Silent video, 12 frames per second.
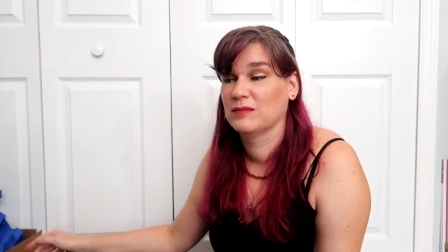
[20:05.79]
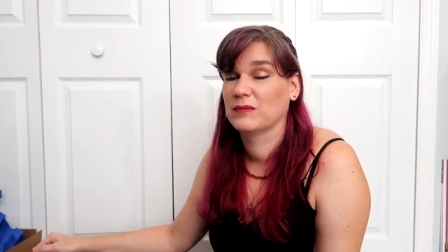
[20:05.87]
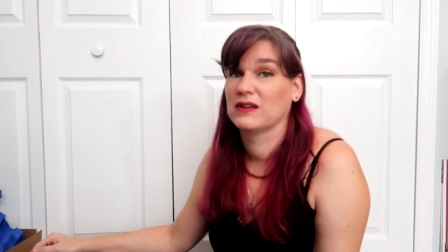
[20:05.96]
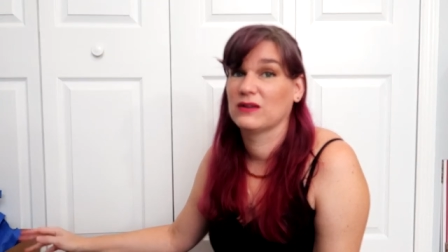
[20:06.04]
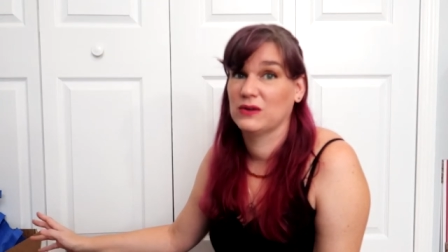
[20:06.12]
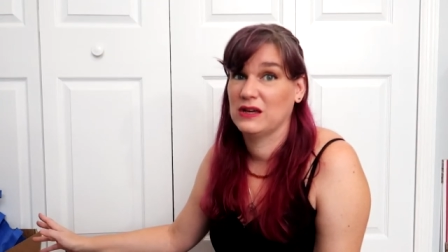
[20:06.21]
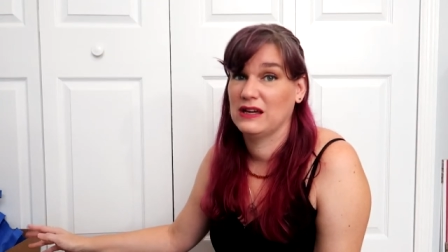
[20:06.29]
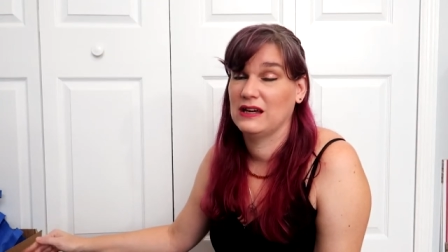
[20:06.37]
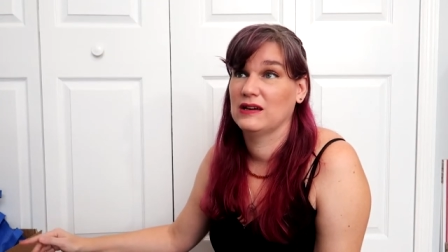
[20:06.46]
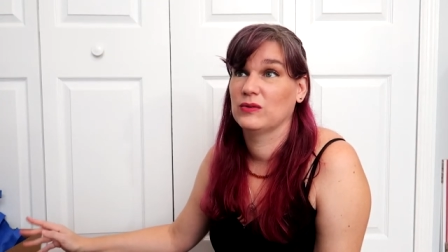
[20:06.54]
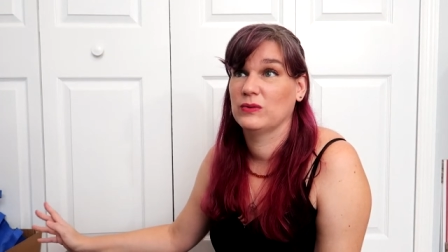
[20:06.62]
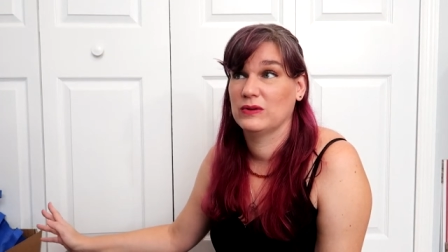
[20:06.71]
like
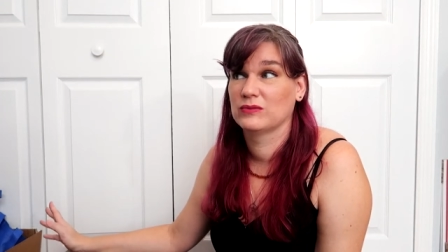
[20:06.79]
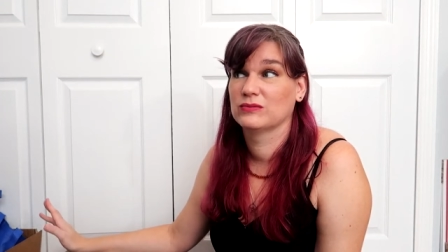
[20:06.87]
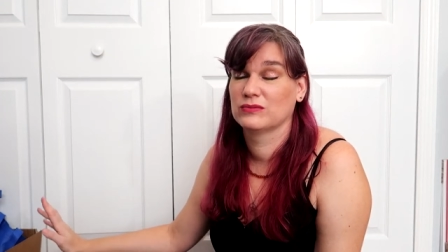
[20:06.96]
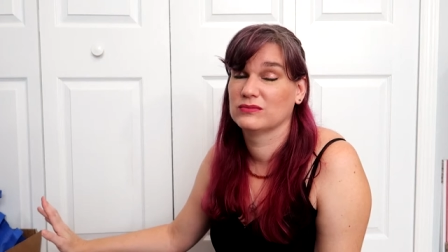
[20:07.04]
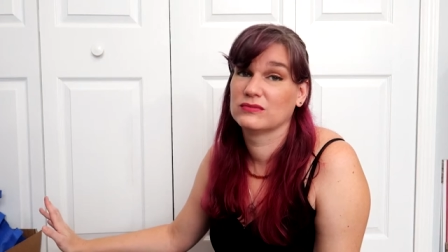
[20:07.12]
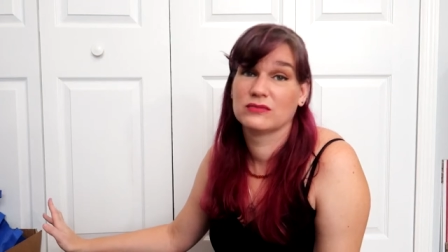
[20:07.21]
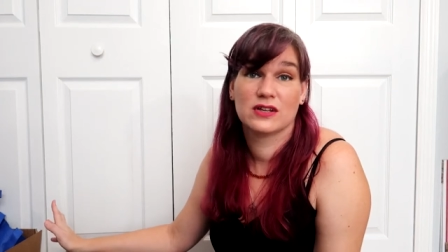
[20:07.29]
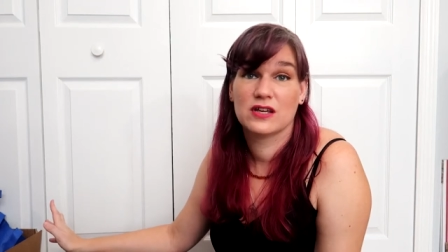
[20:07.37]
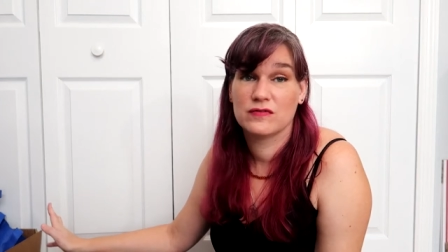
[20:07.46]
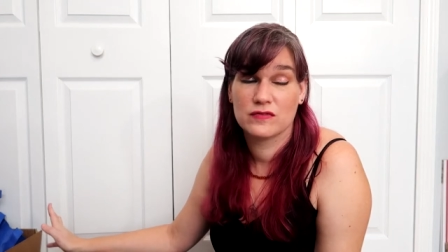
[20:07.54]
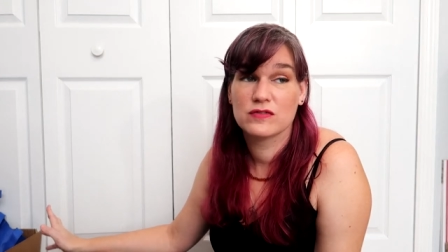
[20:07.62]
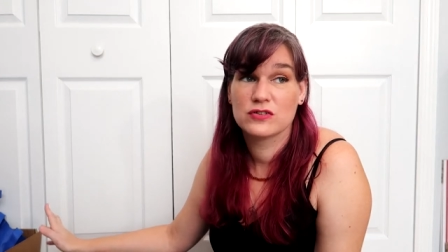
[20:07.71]
okay
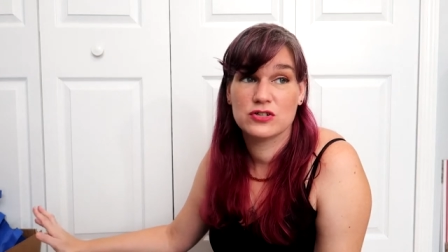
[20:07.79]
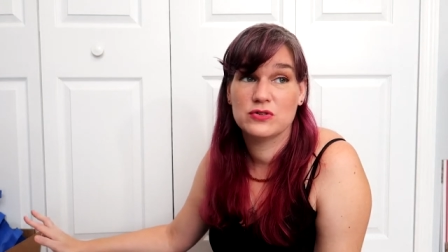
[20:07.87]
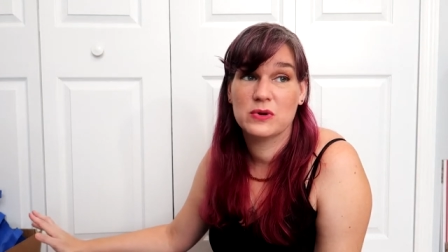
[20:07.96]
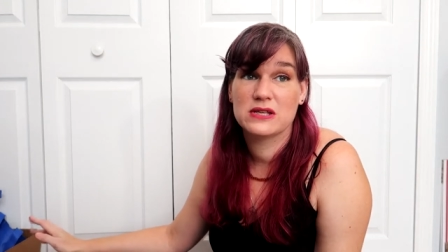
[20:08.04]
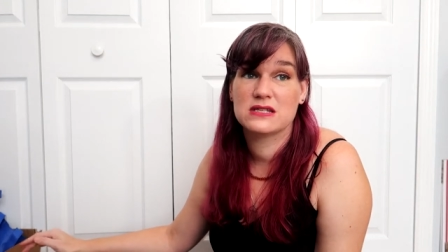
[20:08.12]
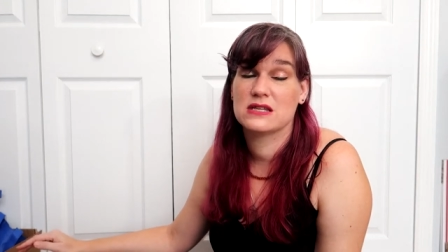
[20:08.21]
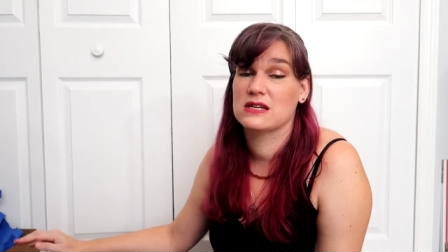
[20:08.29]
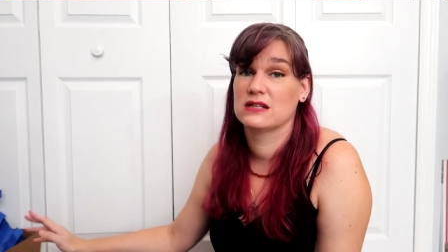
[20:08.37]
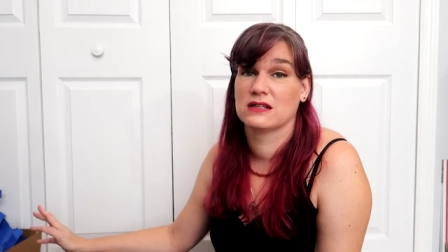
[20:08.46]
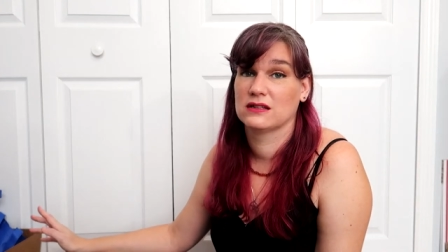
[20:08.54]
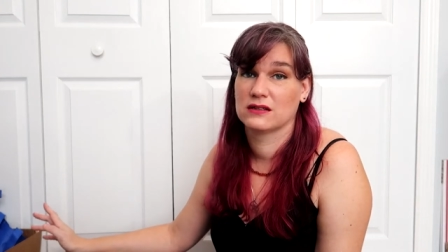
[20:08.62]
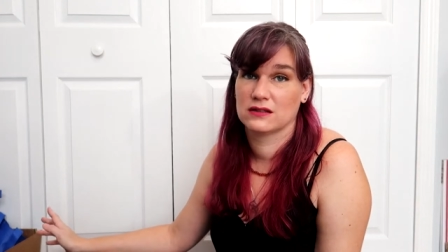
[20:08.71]
if she wants it
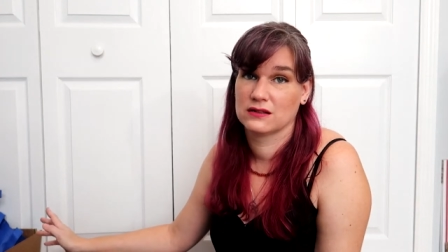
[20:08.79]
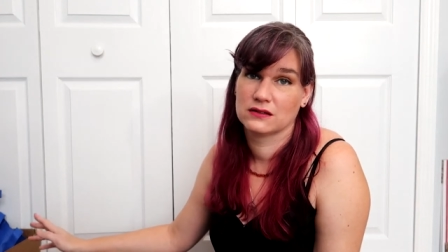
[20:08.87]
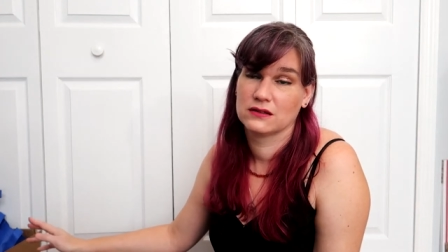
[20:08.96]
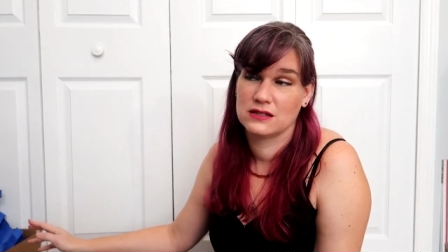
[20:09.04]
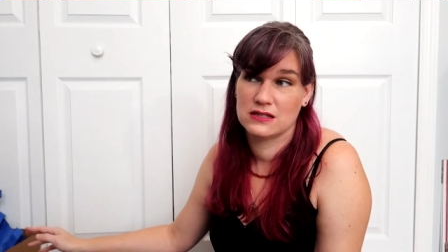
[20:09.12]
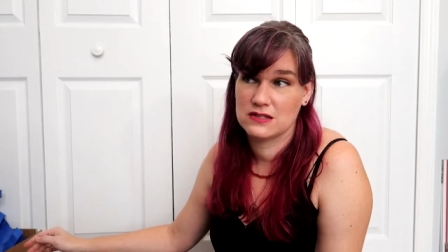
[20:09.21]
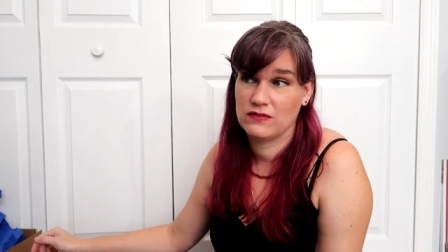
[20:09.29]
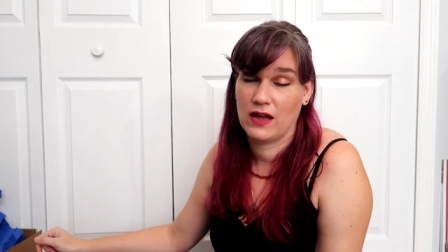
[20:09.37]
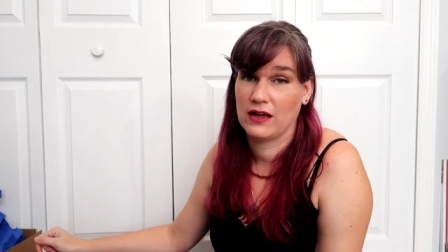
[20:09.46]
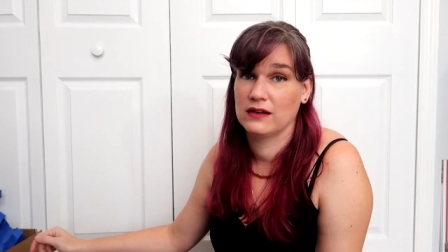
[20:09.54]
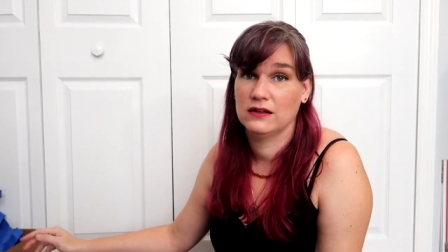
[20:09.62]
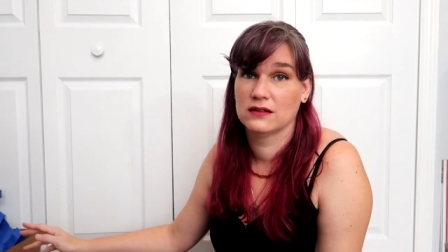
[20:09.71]
it's
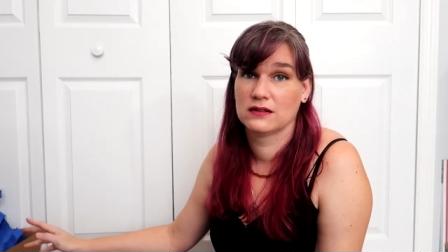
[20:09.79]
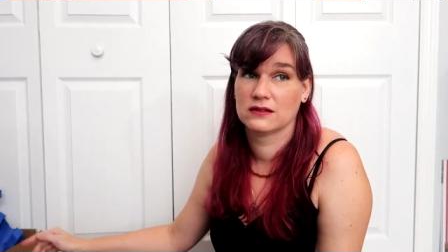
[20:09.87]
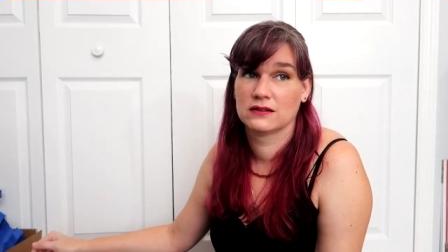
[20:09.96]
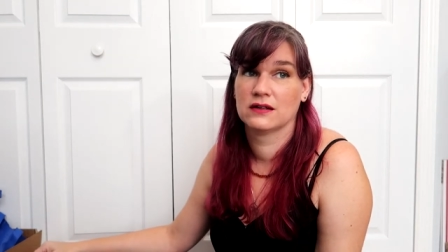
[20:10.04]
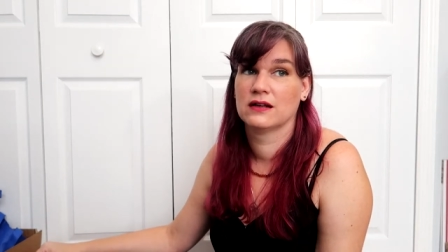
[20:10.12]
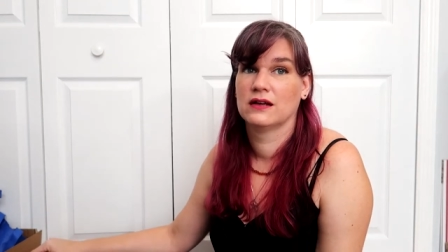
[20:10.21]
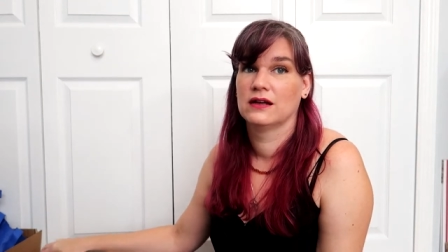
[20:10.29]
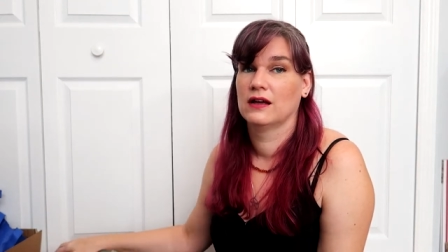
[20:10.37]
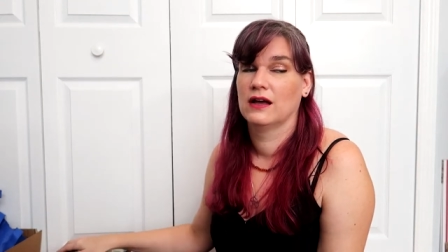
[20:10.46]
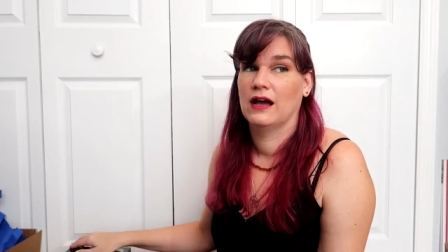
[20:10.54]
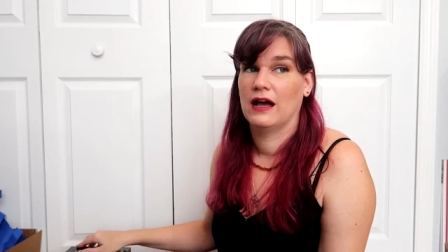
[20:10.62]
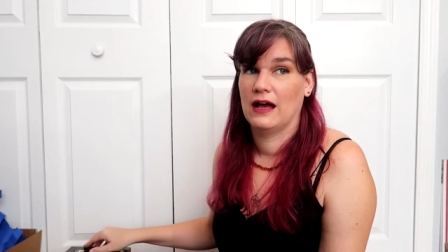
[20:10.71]
fine.
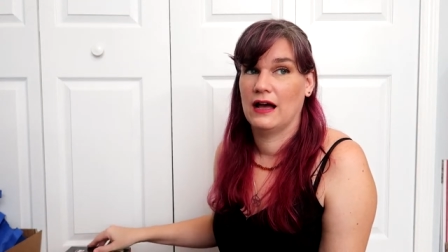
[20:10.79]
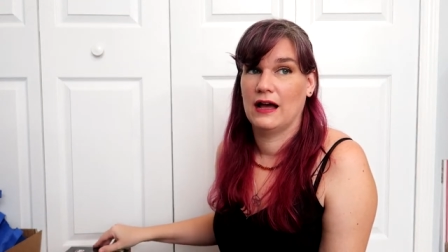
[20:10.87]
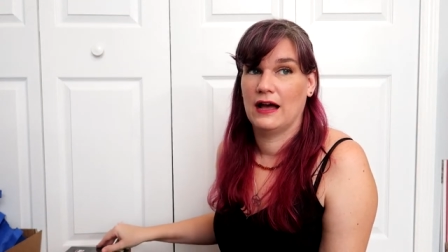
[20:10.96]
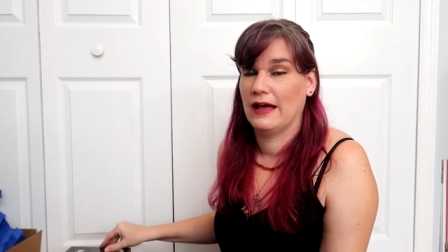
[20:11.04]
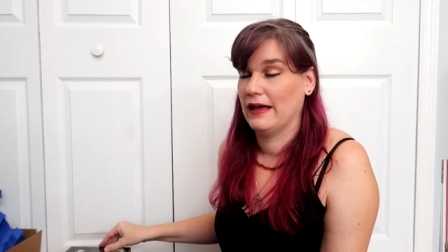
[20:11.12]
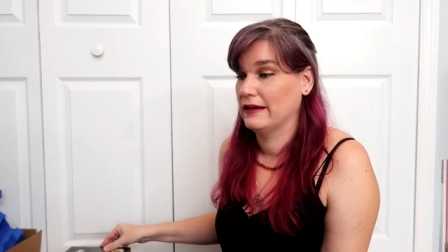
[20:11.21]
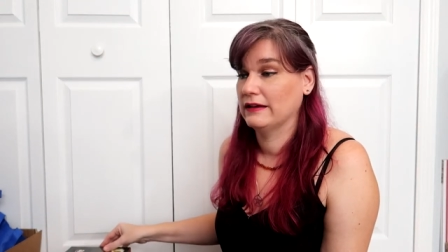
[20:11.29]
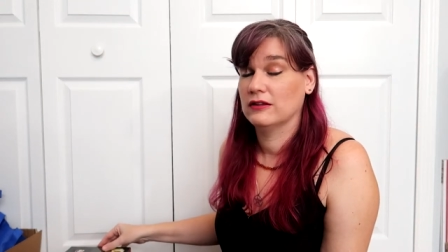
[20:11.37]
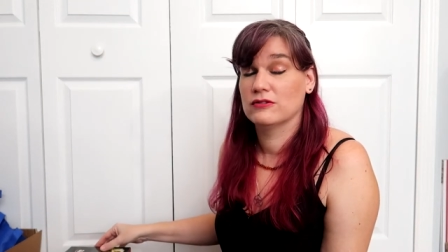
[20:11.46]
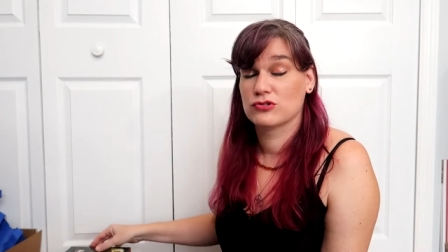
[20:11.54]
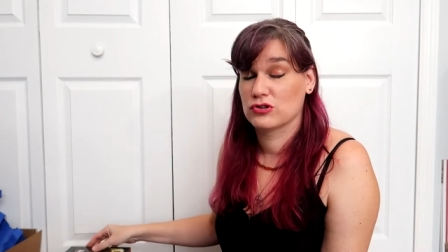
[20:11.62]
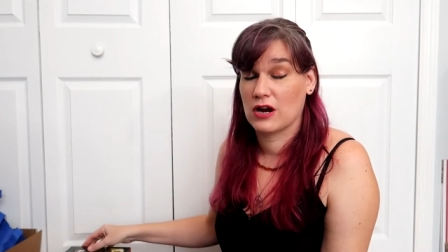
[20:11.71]
I'll
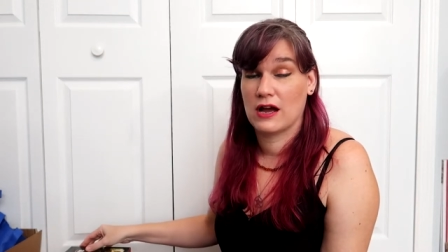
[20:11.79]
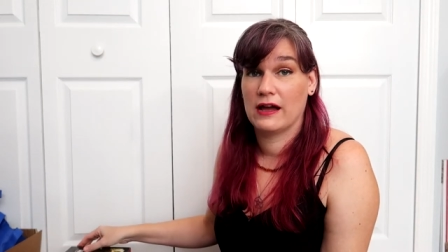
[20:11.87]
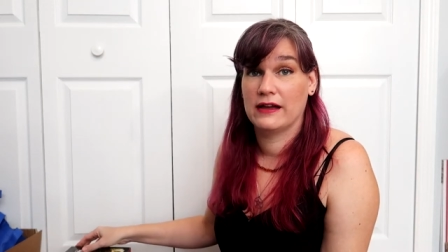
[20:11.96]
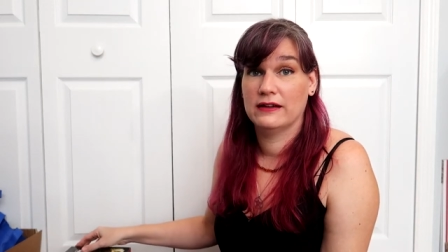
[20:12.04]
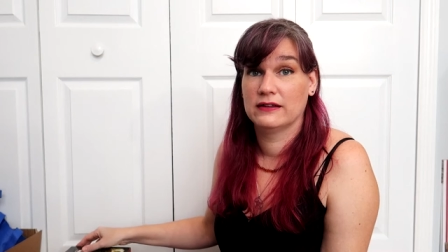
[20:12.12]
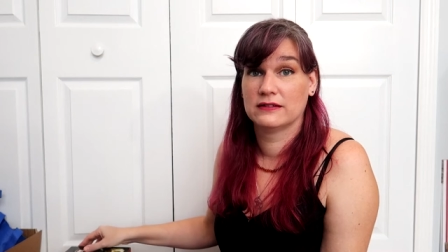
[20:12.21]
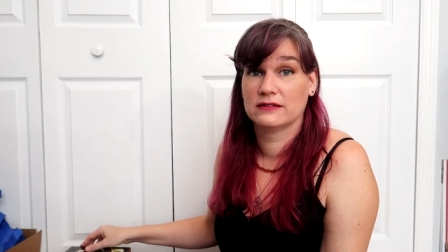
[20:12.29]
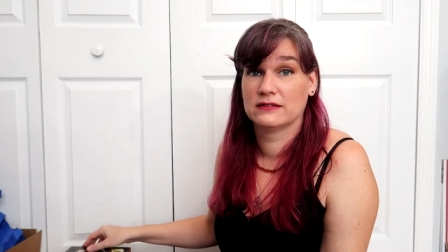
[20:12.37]
try.